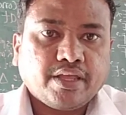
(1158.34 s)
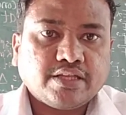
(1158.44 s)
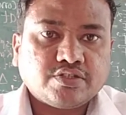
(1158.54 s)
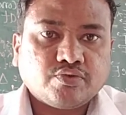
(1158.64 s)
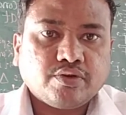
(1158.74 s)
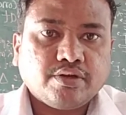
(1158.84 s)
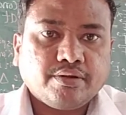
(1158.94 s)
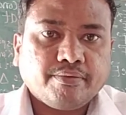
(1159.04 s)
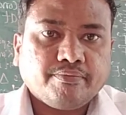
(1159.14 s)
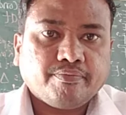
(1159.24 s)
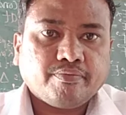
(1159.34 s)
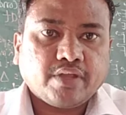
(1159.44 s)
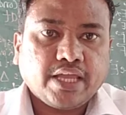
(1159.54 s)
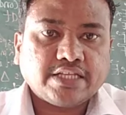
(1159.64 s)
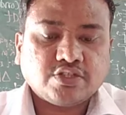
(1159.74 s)
s square
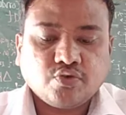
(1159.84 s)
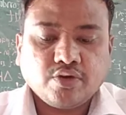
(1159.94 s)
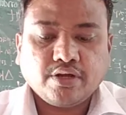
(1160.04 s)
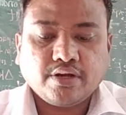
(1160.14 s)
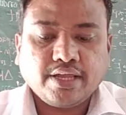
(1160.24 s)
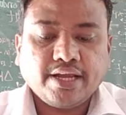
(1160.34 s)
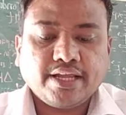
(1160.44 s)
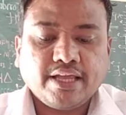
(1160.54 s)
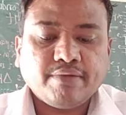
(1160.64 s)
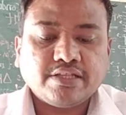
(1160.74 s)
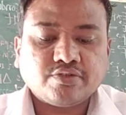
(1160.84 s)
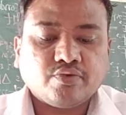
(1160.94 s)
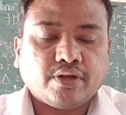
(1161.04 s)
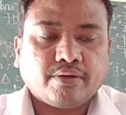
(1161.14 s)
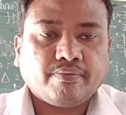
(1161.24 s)
at ml
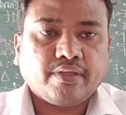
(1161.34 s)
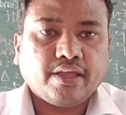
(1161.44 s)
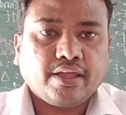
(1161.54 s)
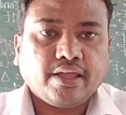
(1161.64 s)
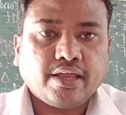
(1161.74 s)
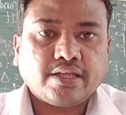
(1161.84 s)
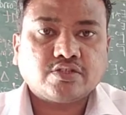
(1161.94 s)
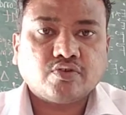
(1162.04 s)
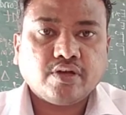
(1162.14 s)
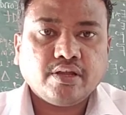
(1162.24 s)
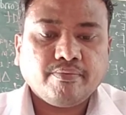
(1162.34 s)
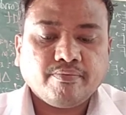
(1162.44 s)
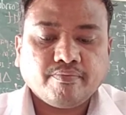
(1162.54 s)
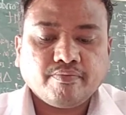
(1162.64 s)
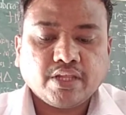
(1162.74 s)
square, n square
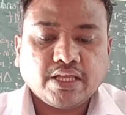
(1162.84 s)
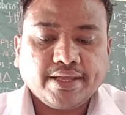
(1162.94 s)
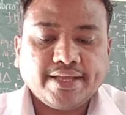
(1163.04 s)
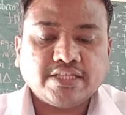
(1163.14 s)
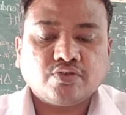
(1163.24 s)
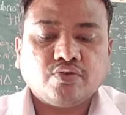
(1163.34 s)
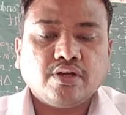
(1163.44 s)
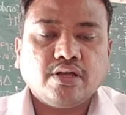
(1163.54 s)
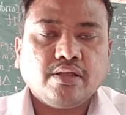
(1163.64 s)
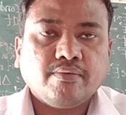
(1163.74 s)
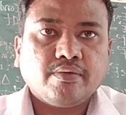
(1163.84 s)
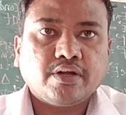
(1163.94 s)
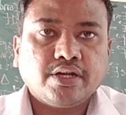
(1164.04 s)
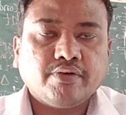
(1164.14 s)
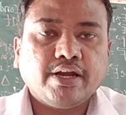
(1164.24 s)
h square
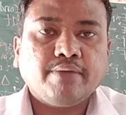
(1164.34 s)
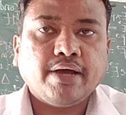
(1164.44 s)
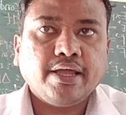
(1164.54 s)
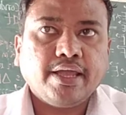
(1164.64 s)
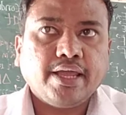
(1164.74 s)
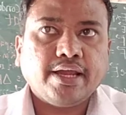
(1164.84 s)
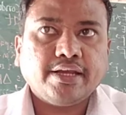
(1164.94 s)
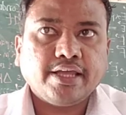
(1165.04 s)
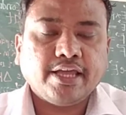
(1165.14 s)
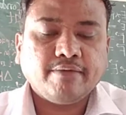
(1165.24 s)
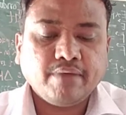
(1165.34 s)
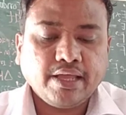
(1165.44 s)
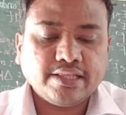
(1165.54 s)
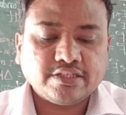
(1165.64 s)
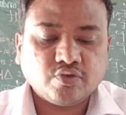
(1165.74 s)
divided by 8
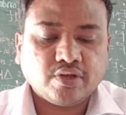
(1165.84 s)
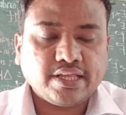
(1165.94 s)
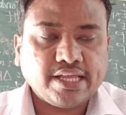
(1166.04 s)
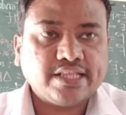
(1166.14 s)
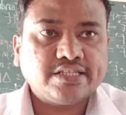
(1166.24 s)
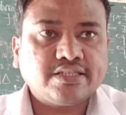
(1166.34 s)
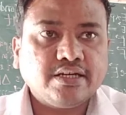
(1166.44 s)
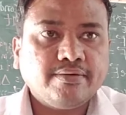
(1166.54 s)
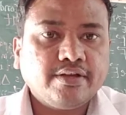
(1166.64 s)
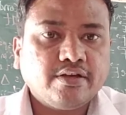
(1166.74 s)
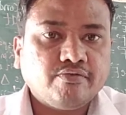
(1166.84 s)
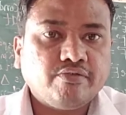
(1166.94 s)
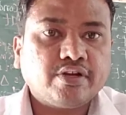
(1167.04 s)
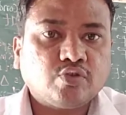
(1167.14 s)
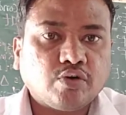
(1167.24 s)
ml square. L is the
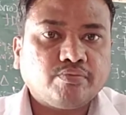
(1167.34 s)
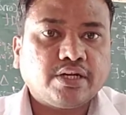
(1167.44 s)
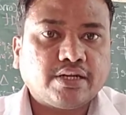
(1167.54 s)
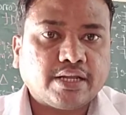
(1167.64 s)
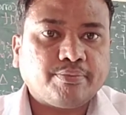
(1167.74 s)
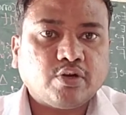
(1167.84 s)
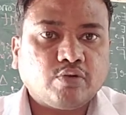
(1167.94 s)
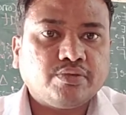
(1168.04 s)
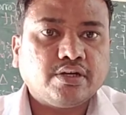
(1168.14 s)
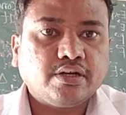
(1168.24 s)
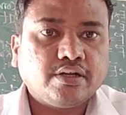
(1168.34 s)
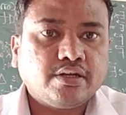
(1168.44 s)
width of the trapping of the